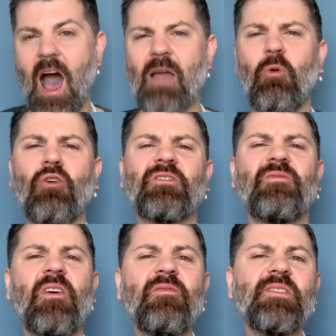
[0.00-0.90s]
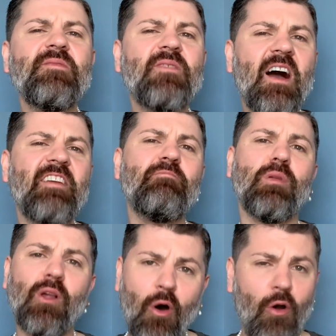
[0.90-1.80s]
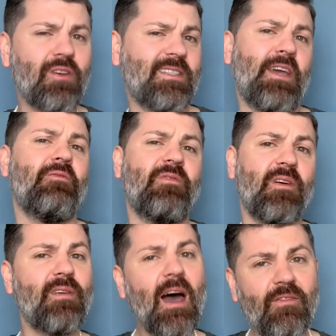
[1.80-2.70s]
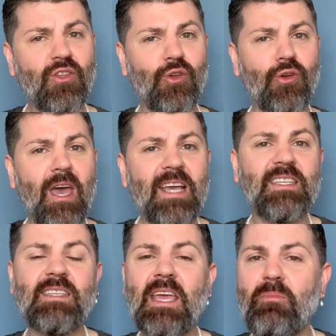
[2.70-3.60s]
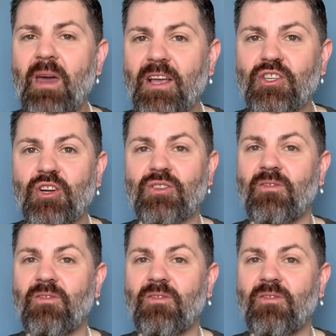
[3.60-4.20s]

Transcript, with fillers: I walked 55 blocks down Fifth Avenue to take pictures